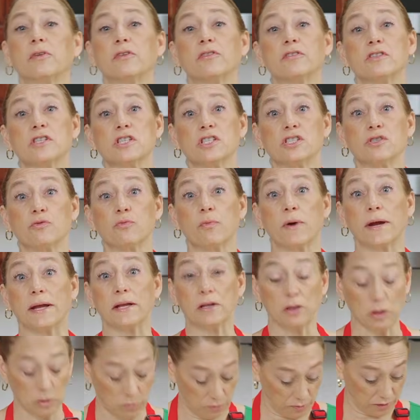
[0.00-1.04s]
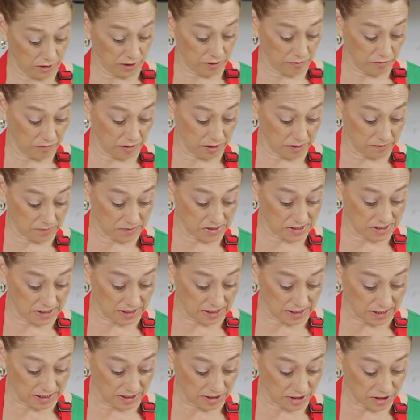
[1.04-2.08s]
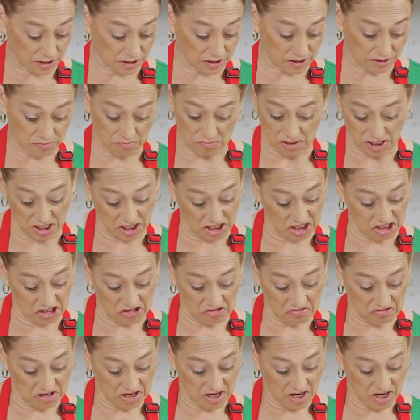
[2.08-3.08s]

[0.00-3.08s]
are just regular breadcrumbs that I just made.